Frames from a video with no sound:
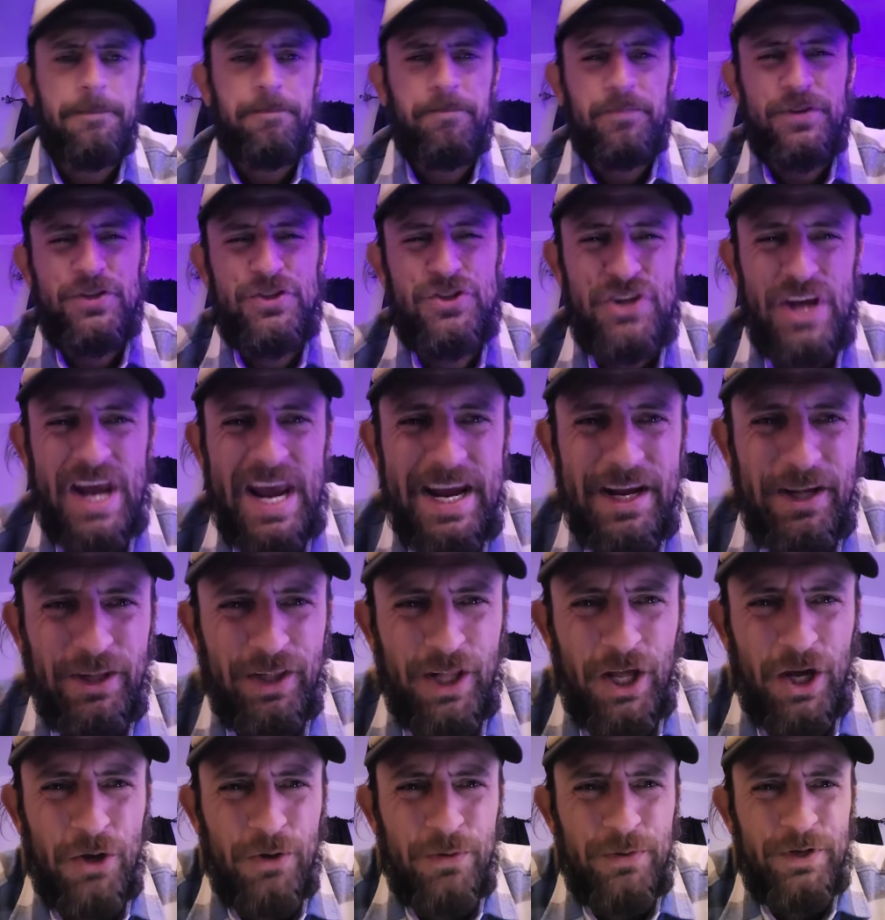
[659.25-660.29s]

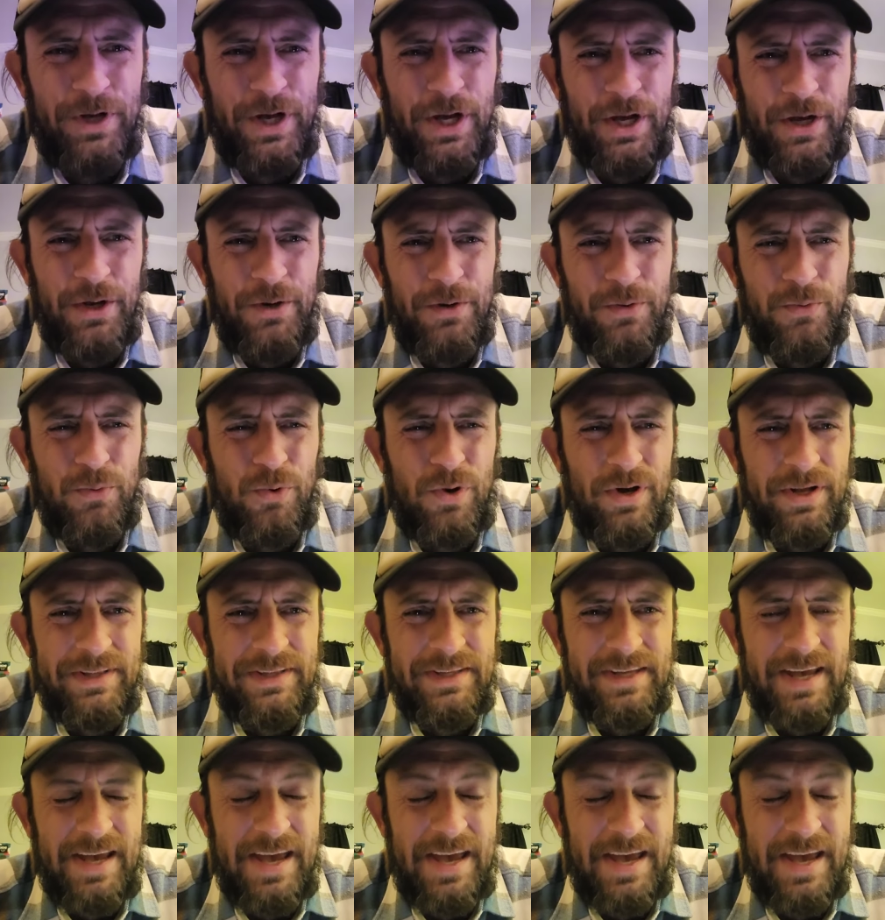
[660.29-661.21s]
J-Lo, dude. What the